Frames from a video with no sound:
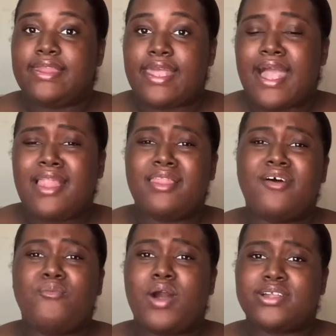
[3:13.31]
I love
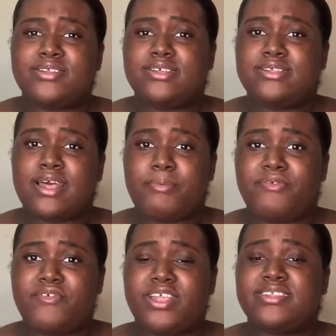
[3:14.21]
watching these type of
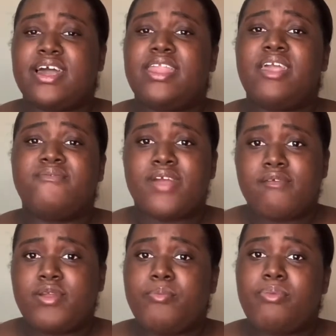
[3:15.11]
videos and they're very
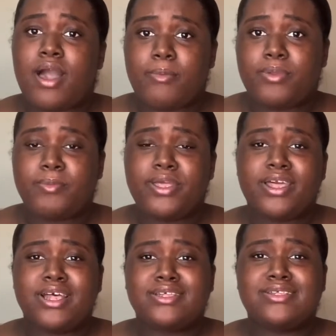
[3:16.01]
popular
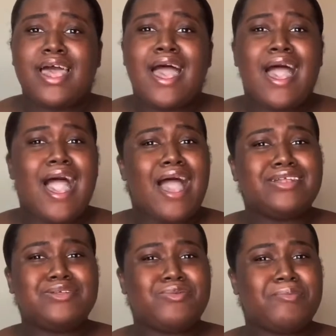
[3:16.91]
because I just
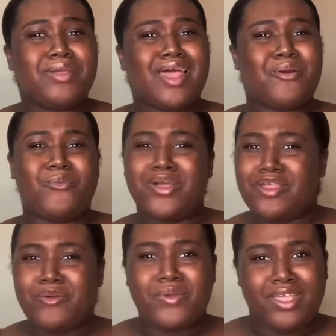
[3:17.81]
want to be like, what do you
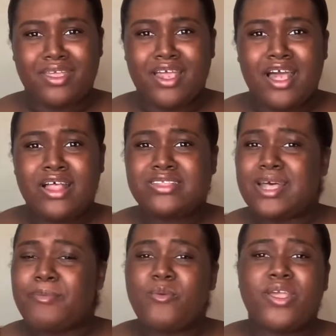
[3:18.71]
eat? Tell me
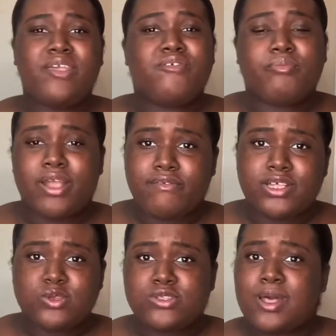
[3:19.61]
what you eat for breakfast,
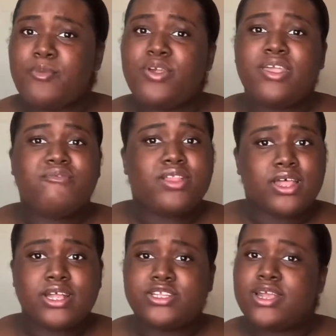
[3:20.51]
tell me what you eat for
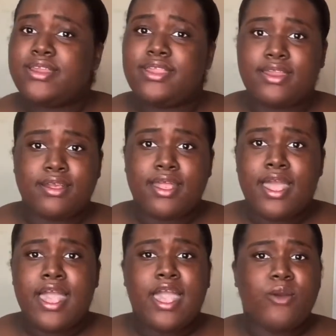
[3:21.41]
lunch, dinner,
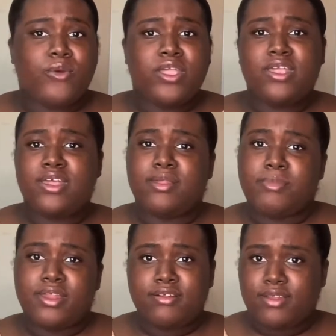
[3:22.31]
and what you eat in the
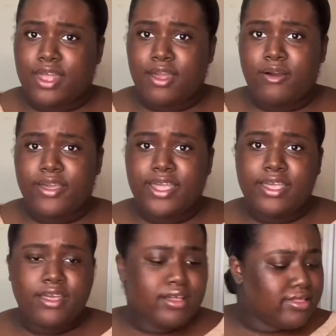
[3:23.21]
middle of the day. Okay,
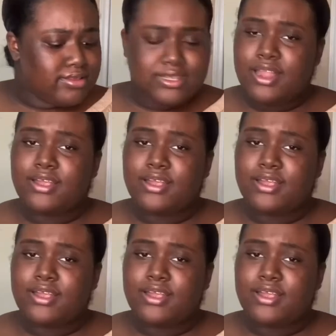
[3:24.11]
tell us.